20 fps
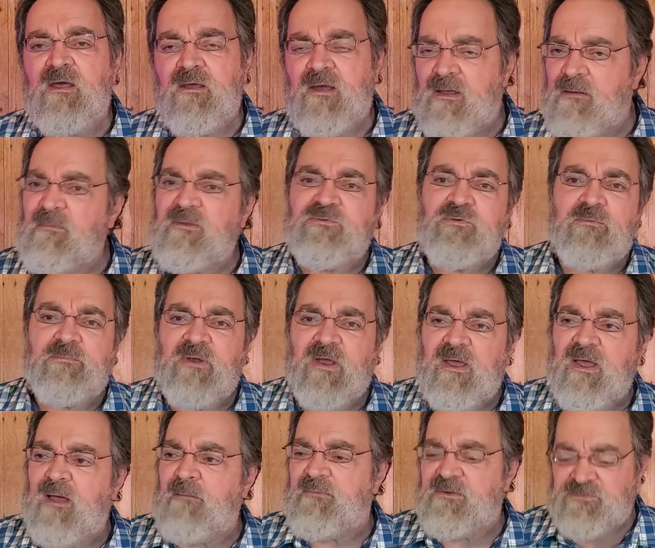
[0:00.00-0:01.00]
I'm not talking
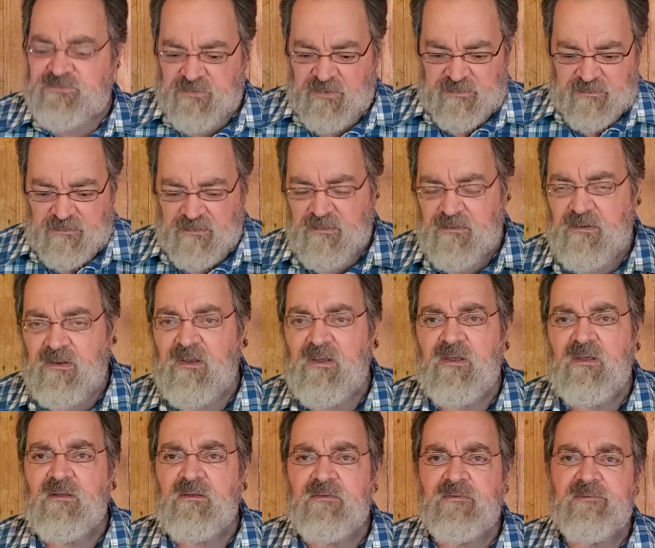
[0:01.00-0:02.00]
about comments like,
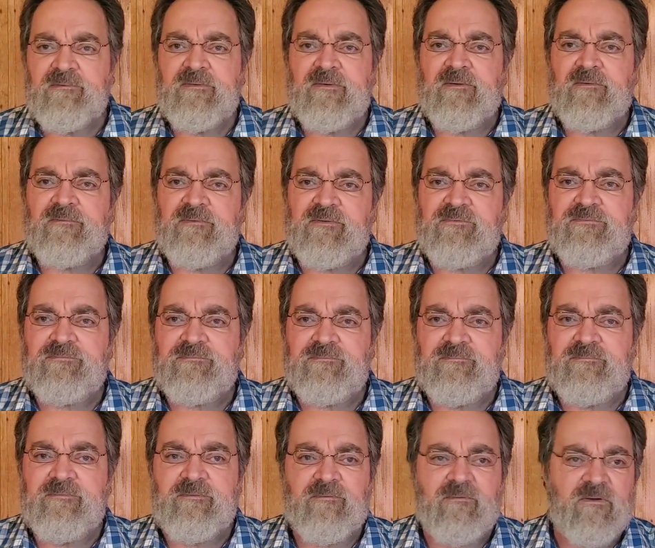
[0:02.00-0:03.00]
you know, this,
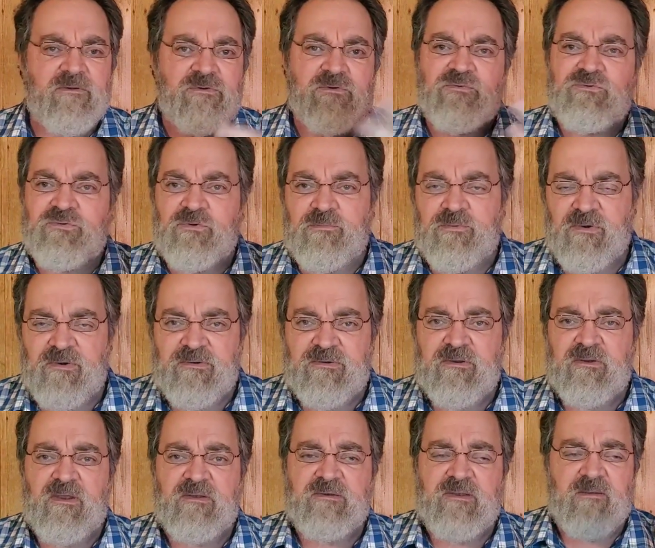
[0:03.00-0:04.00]
you know, on YouTube or
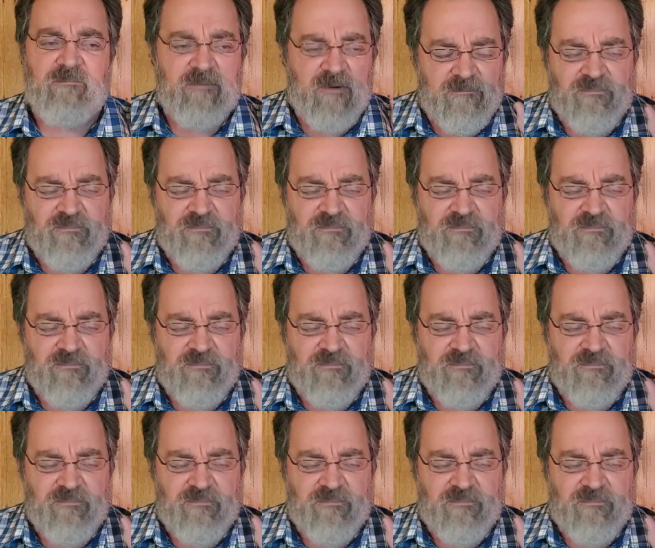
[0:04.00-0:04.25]
anything like that.